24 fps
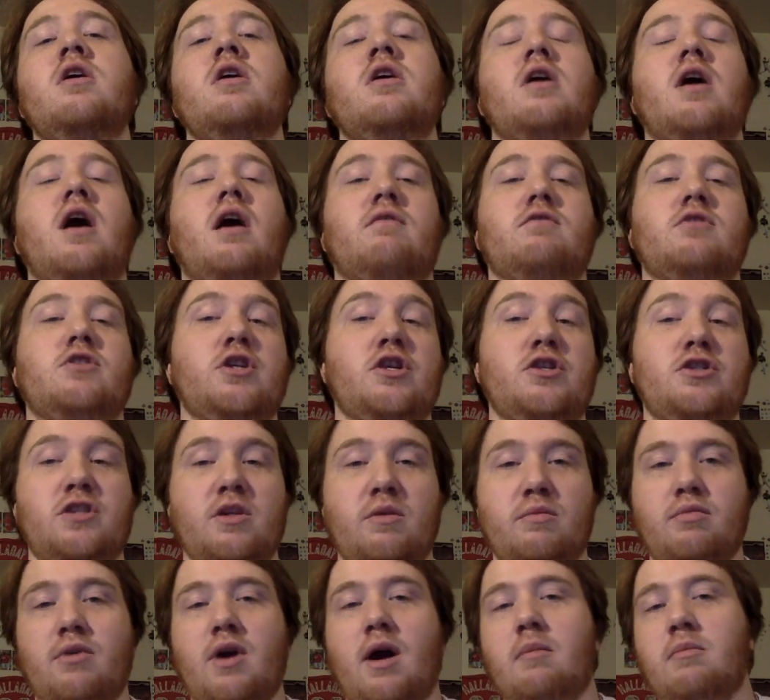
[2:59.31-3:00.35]
conversation
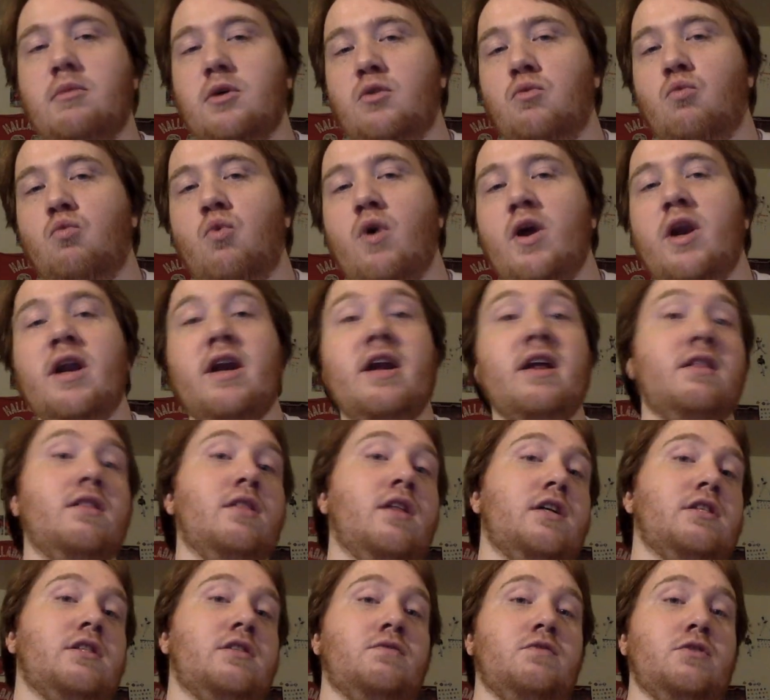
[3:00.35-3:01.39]
and probably win it,
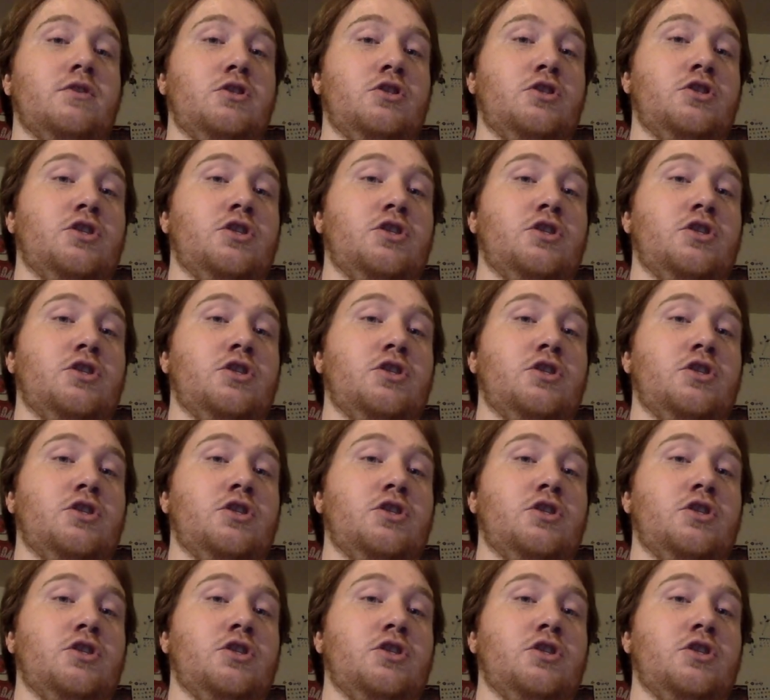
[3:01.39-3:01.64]
unless if it's